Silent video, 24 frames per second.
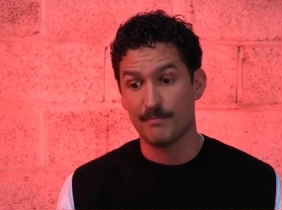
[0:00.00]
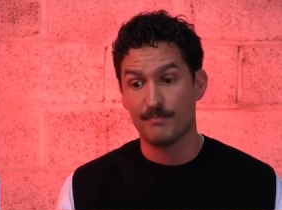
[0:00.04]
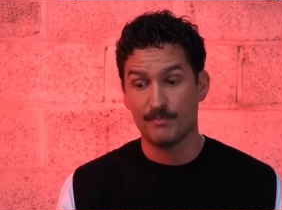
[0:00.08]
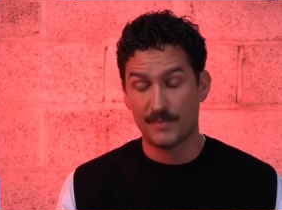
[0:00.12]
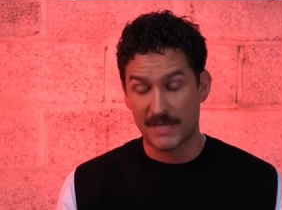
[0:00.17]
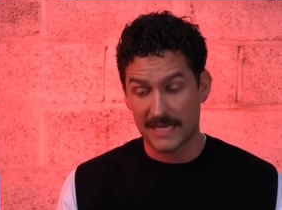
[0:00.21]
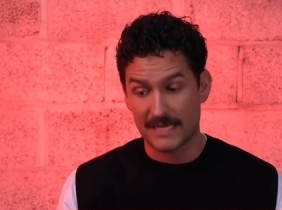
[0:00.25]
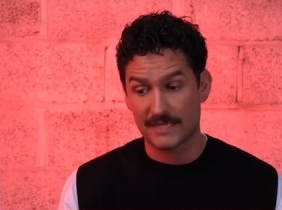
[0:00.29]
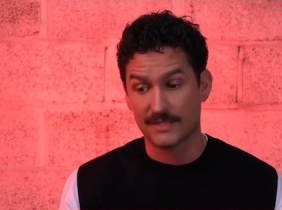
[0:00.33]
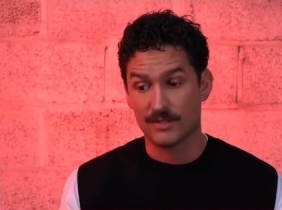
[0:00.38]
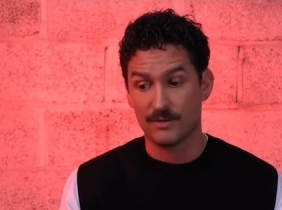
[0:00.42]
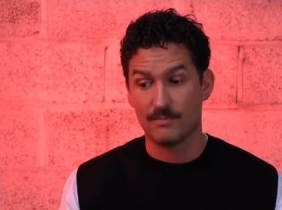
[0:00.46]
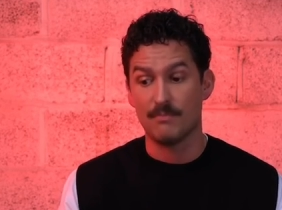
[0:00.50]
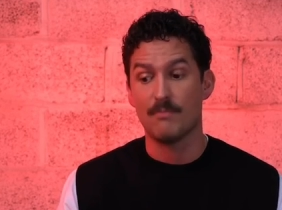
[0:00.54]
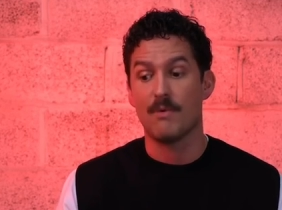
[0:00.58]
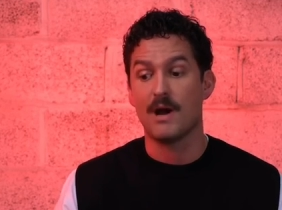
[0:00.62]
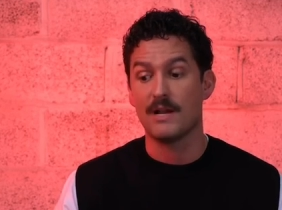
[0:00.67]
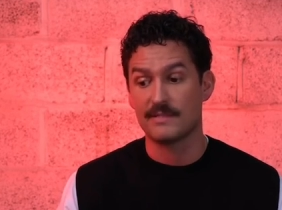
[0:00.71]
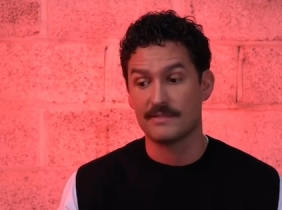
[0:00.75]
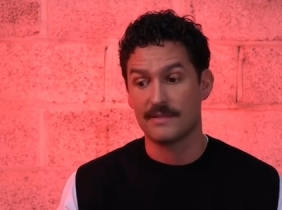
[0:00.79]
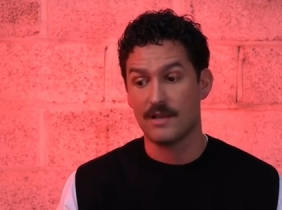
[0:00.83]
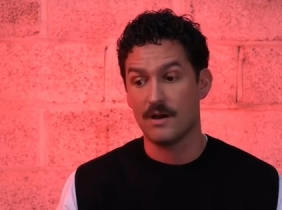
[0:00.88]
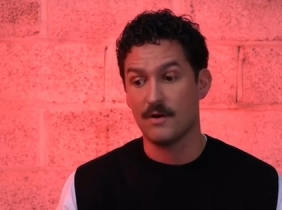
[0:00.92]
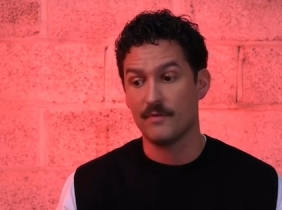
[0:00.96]
bigger than
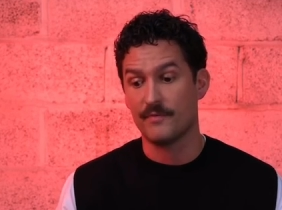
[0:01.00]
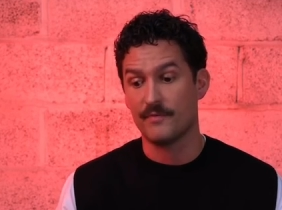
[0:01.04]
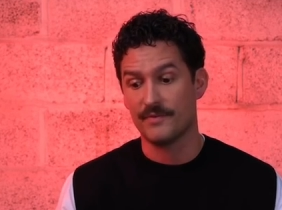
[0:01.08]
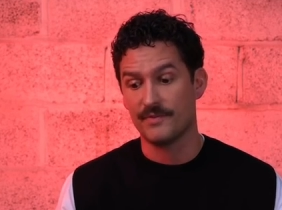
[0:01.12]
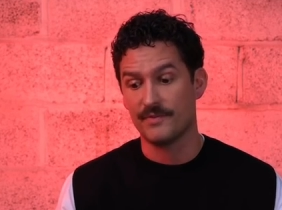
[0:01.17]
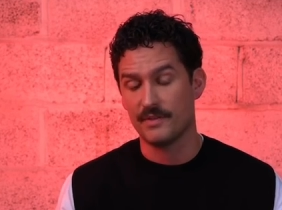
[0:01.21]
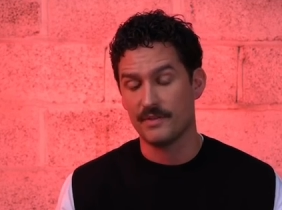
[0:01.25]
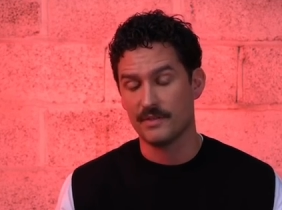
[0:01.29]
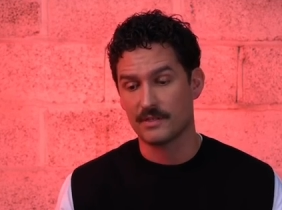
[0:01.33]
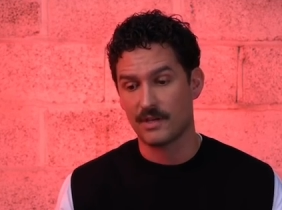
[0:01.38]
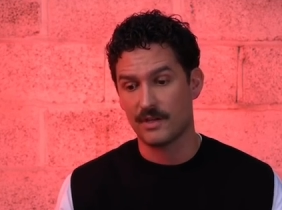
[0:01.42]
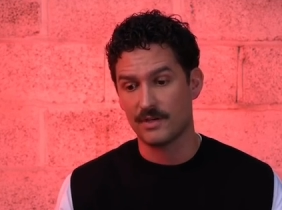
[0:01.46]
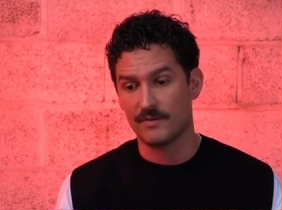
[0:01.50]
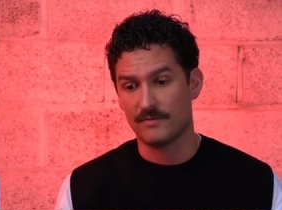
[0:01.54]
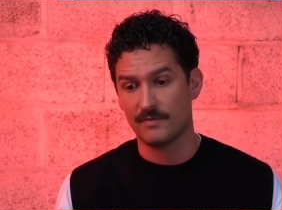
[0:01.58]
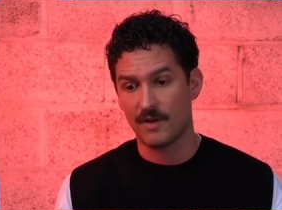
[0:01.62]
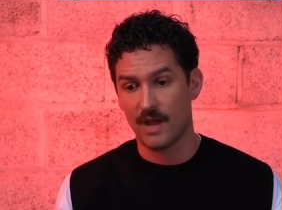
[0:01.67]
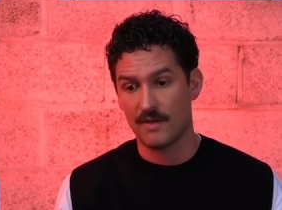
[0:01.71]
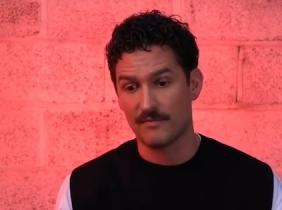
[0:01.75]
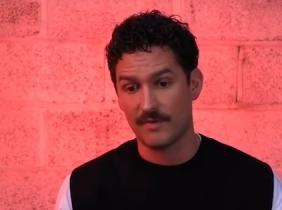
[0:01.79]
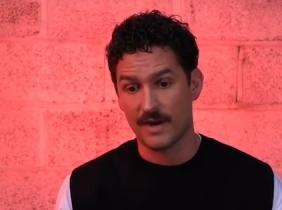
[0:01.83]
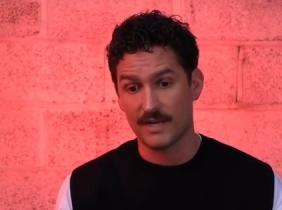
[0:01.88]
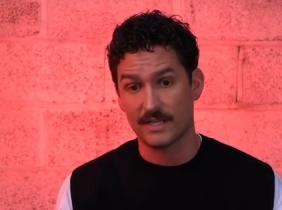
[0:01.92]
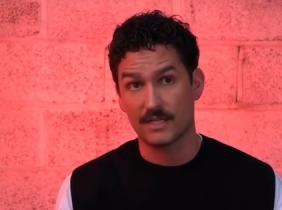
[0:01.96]
myself, and that's kind of
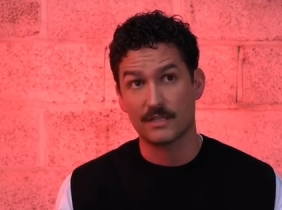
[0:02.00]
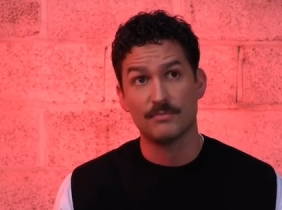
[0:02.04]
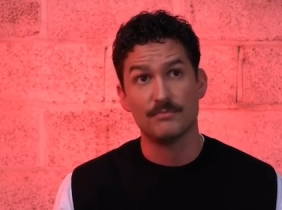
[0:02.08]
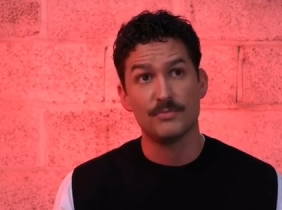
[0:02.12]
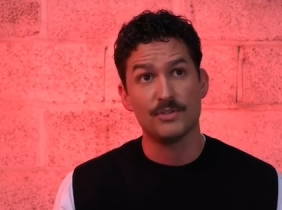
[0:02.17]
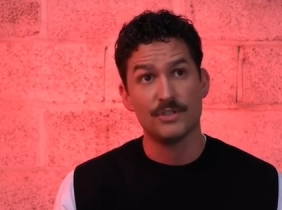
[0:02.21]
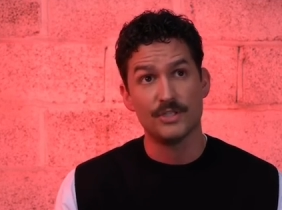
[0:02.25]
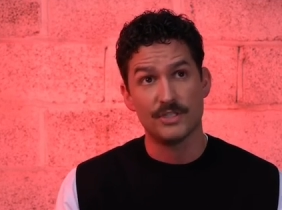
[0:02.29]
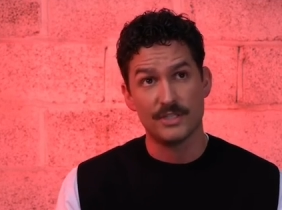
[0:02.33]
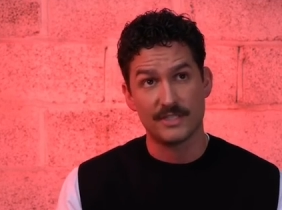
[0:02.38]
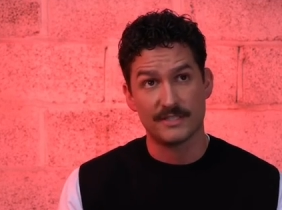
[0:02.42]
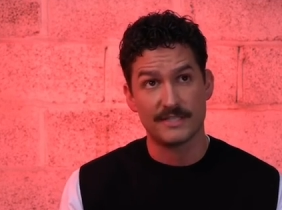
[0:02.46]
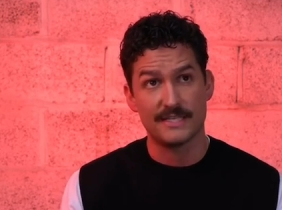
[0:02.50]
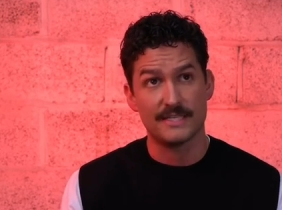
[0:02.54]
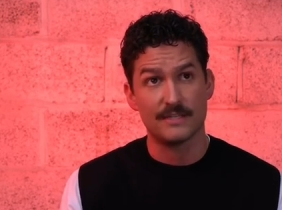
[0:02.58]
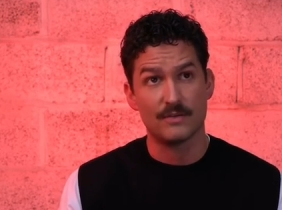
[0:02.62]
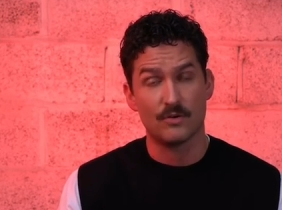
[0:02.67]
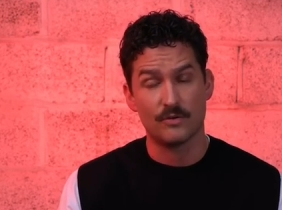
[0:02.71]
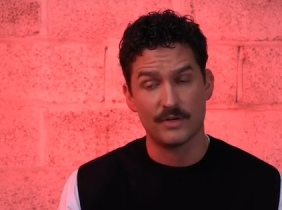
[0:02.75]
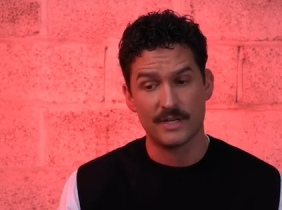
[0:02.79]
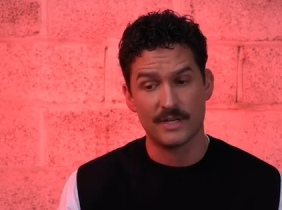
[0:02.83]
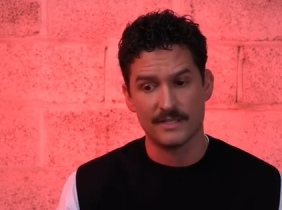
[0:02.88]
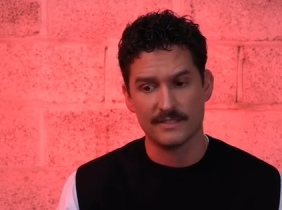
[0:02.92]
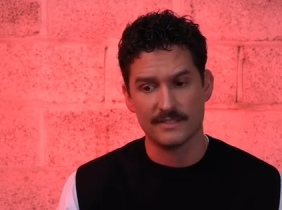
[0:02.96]
like very community
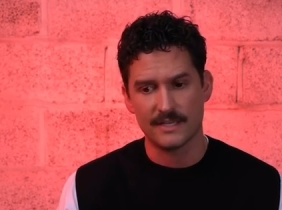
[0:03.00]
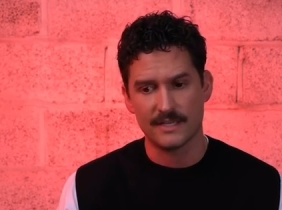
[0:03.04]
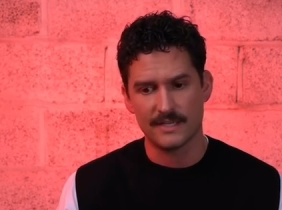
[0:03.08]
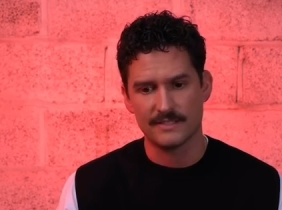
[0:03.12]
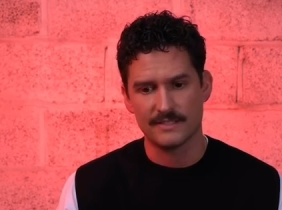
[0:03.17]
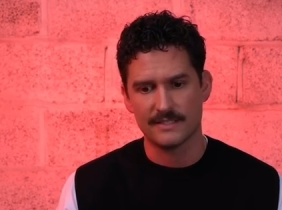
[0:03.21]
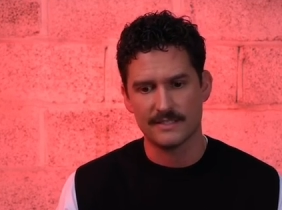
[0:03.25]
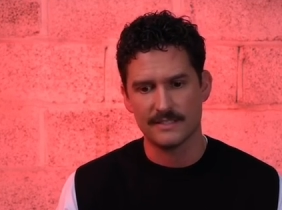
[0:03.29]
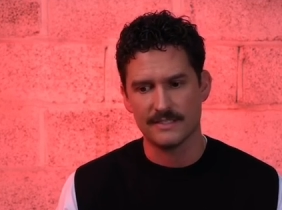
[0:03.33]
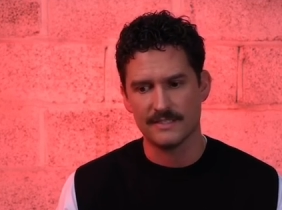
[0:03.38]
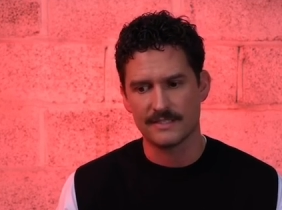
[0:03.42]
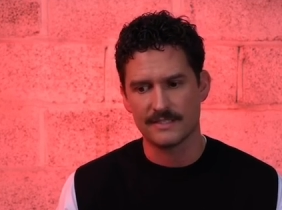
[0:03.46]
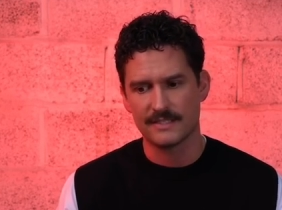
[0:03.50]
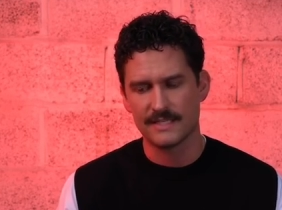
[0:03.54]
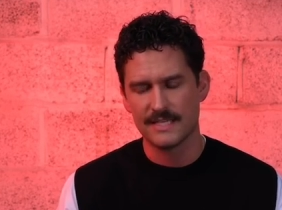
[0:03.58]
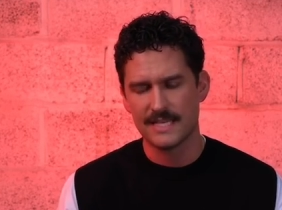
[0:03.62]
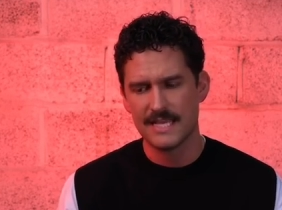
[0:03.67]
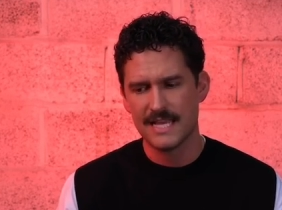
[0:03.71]
orientated,